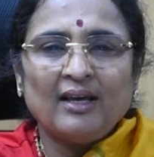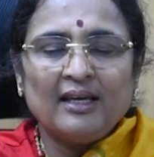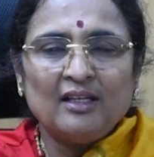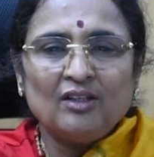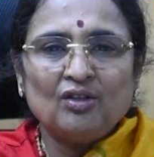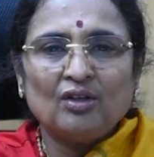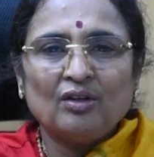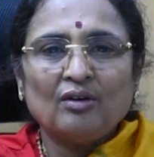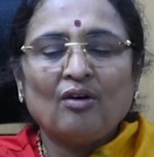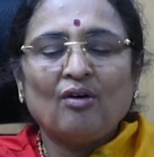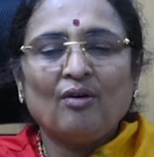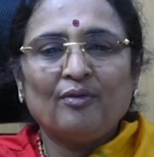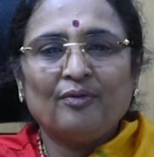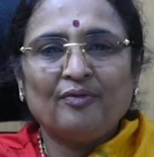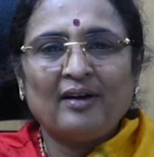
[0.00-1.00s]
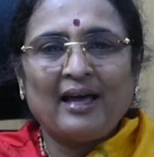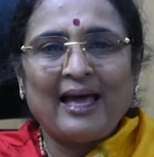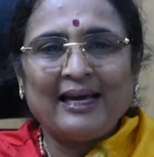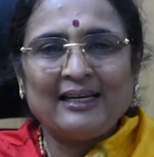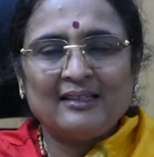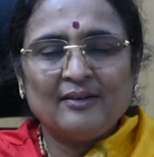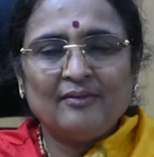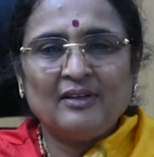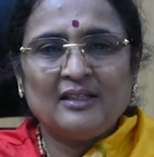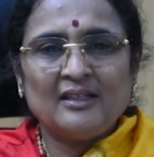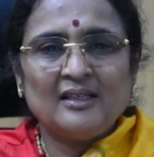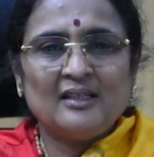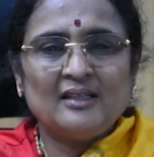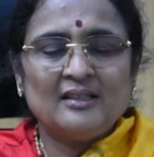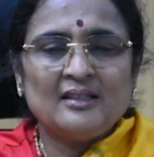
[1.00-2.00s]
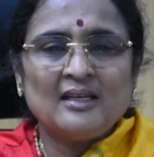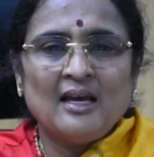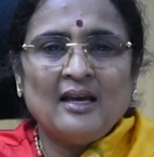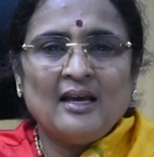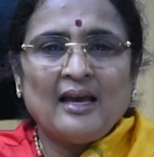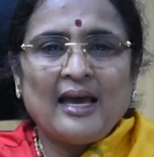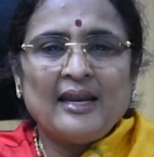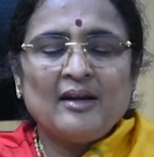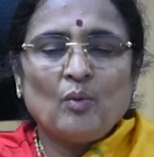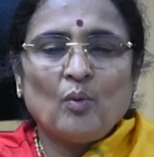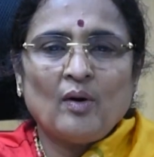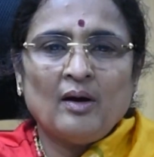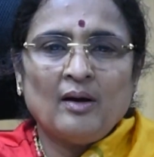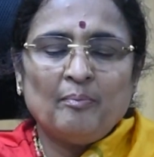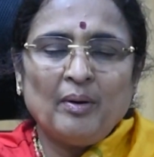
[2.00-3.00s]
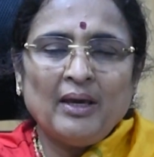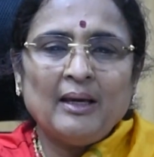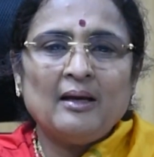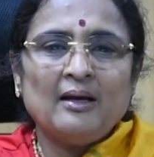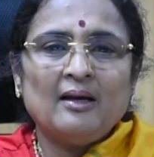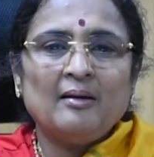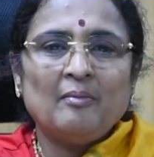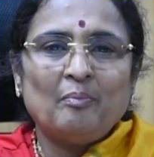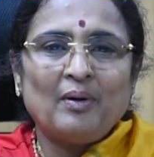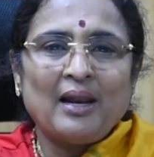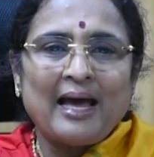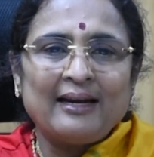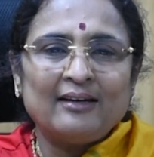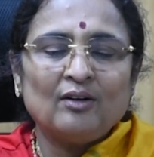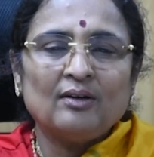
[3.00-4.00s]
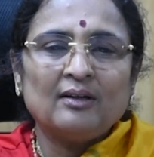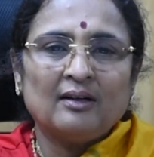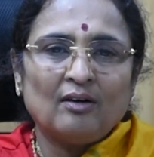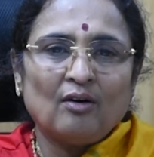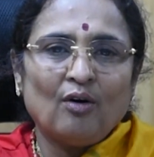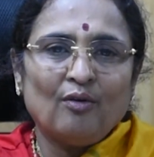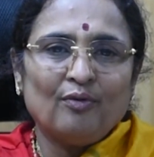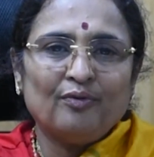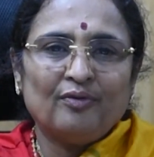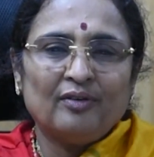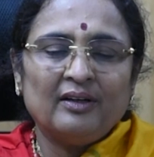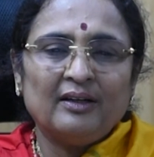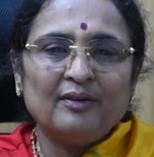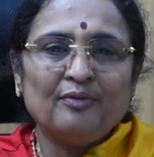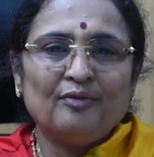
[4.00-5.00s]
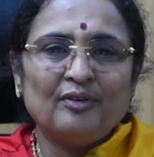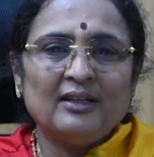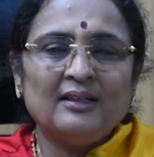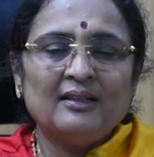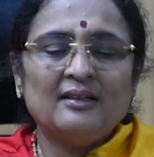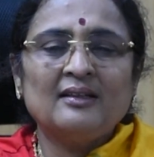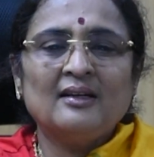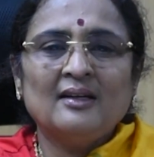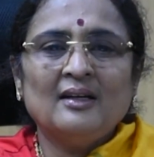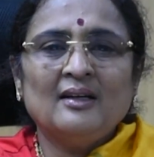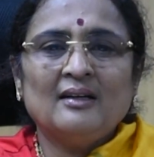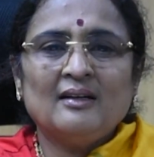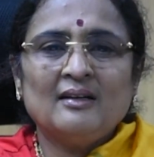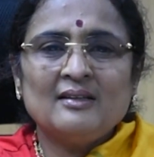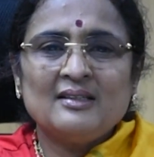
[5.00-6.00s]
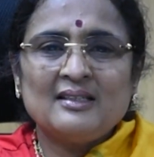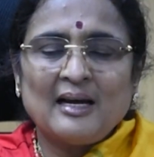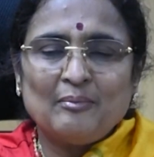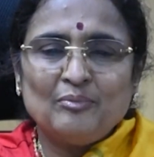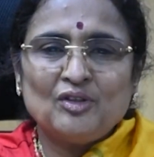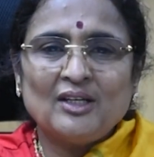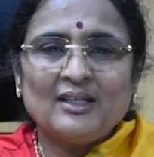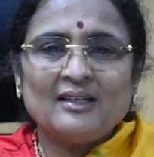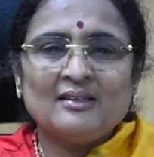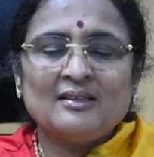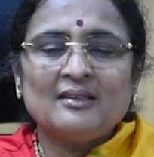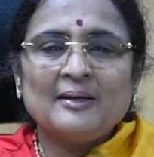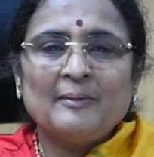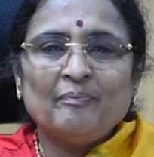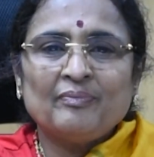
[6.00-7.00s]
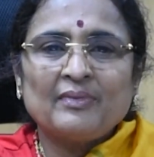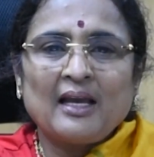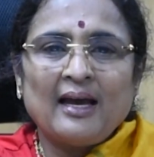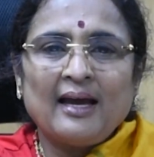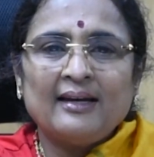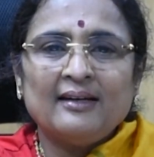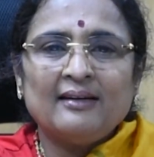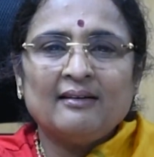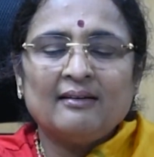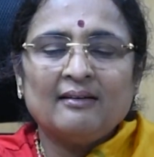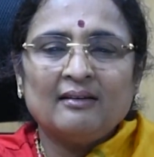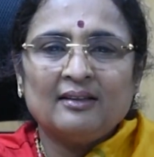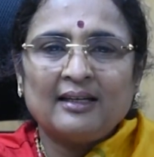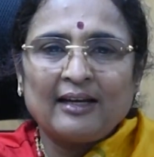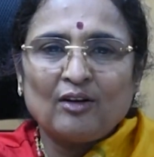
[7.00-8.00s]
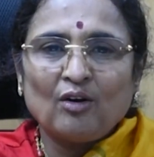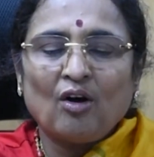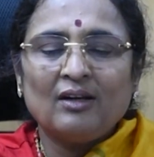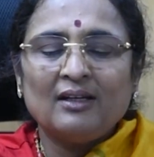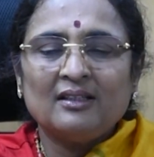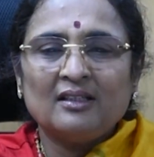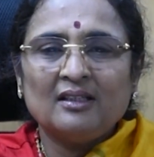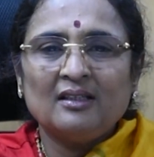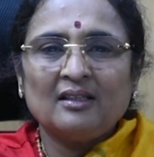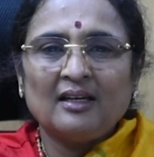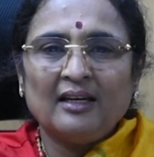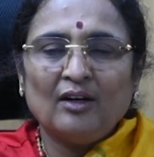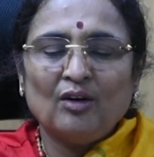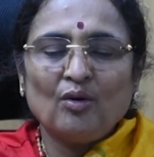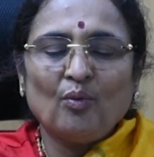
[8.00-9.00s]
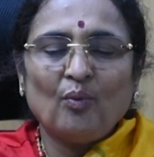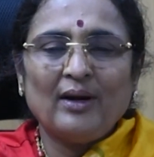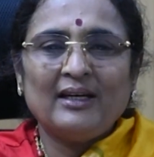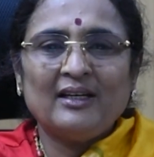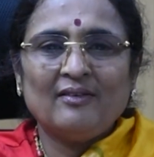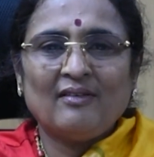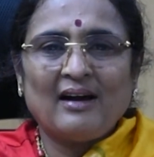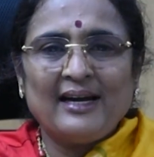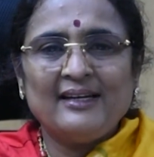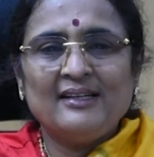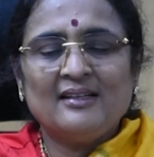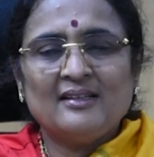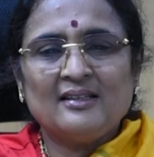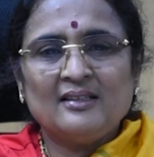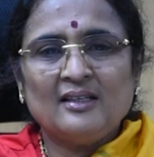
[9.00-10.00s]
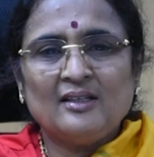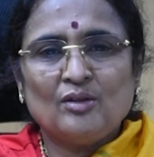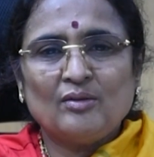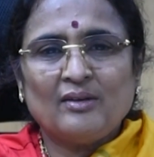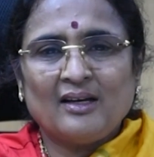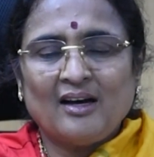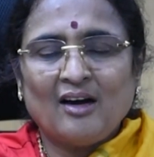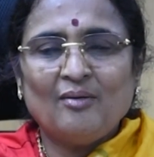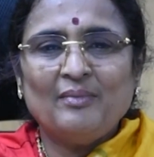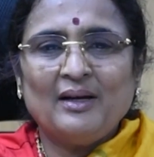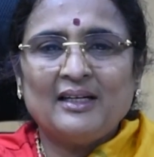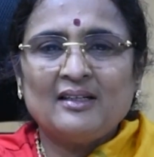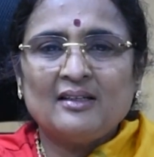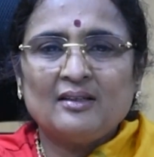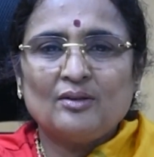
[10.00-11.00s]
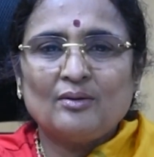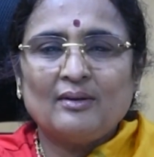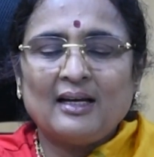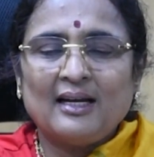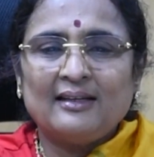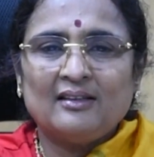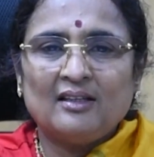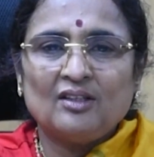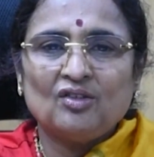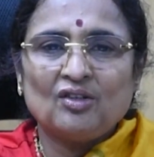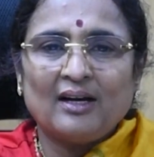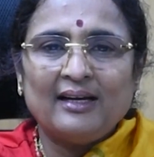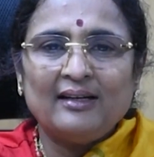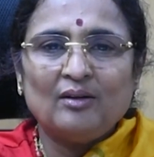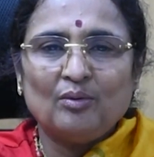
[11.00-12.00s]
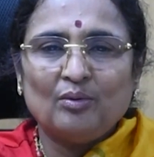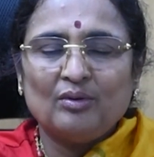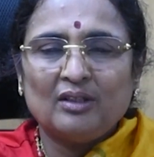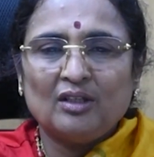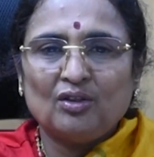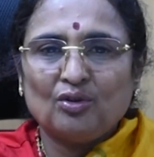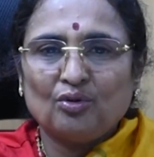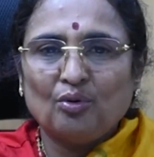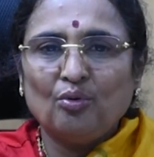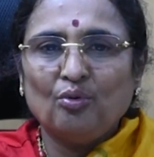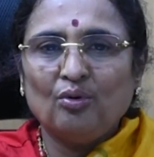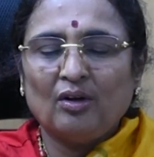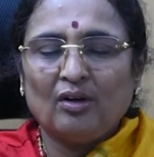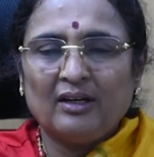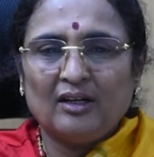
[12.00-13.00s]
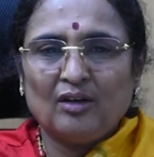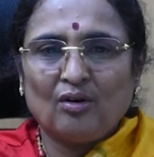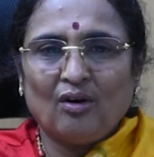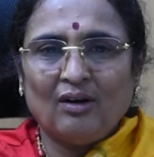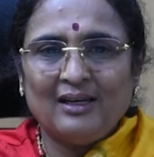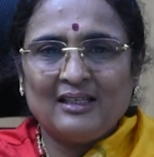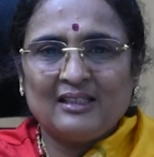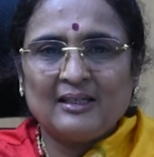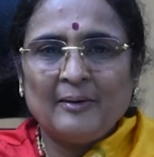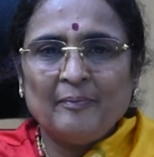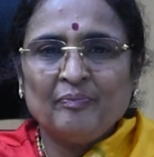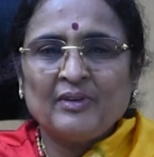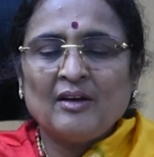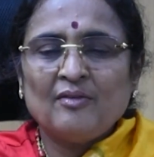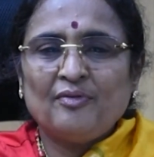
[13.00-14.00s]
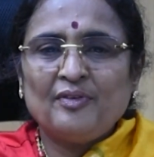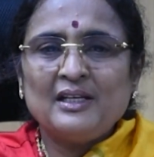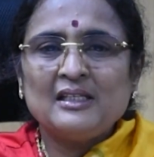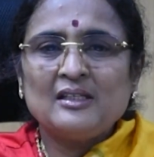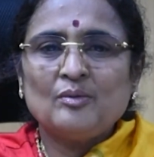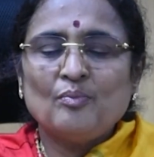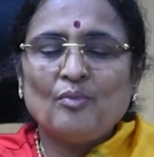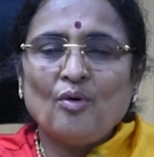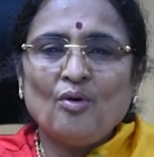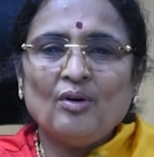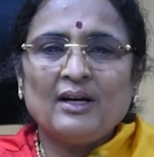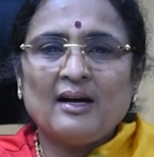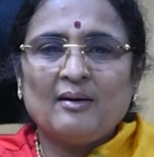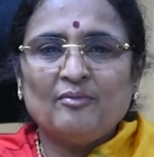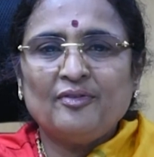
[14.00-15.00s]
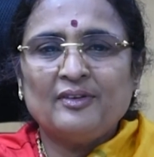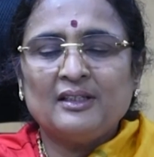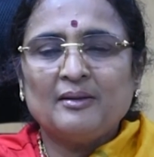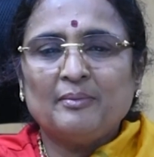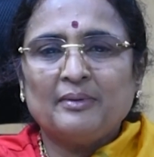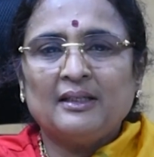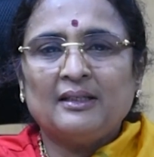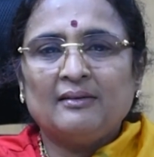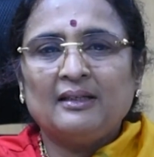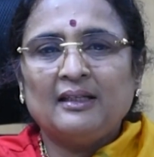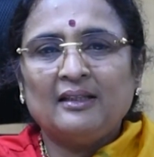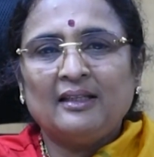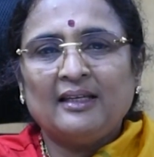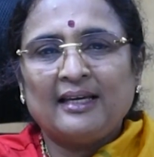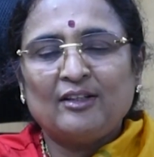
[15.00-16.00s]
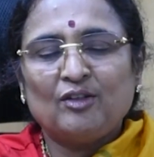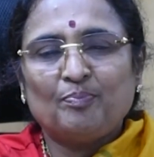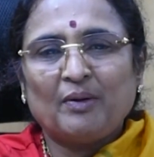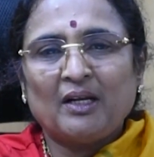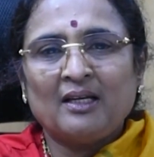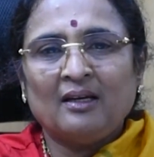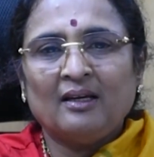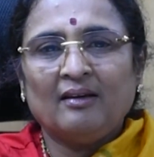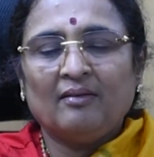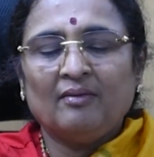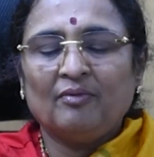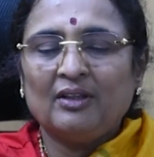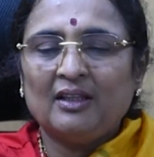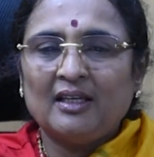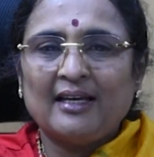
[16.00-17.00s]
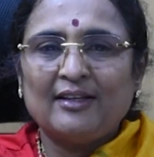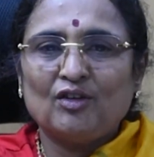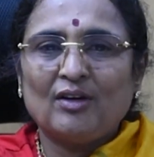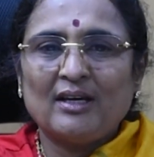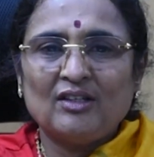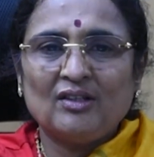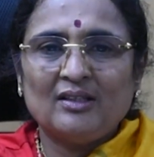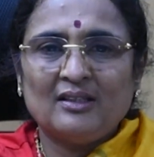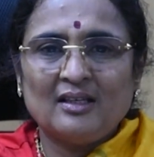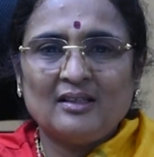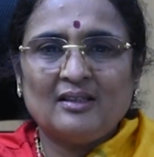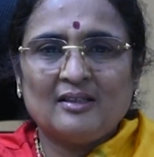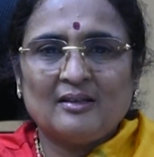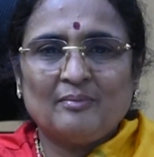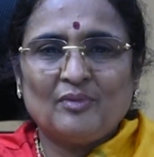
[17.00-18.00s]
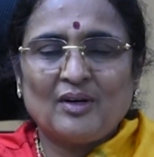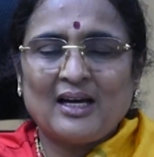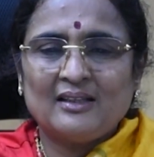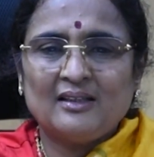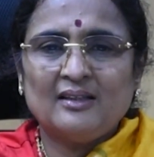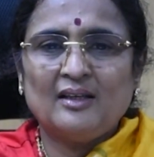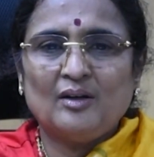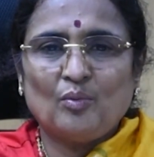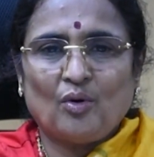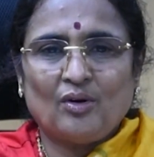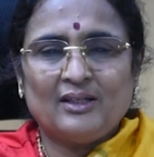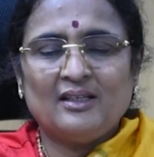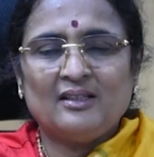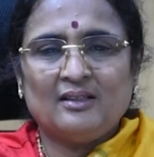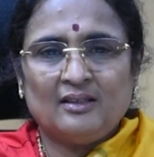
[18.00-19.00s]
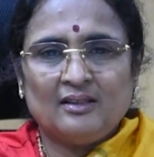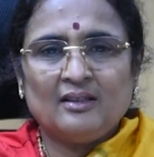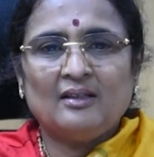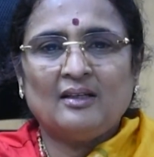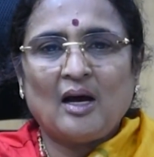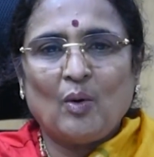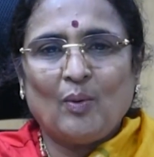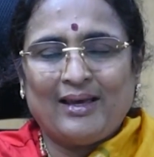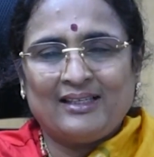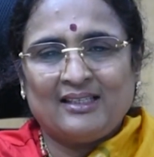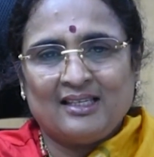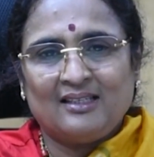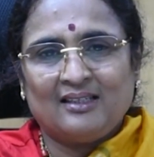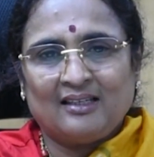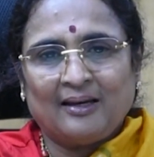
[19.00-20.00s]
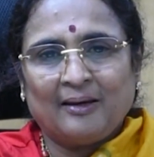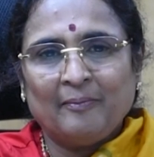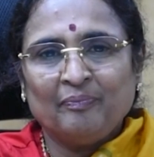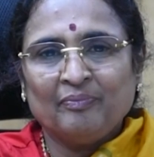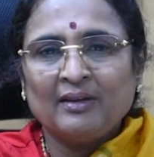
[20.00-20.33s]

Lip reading: range of activities and a big platter of different subjects and technology and innovative ideas to the government, so that the child who is in school or in college feels more comfortable in the with the education system rather than what is now existing.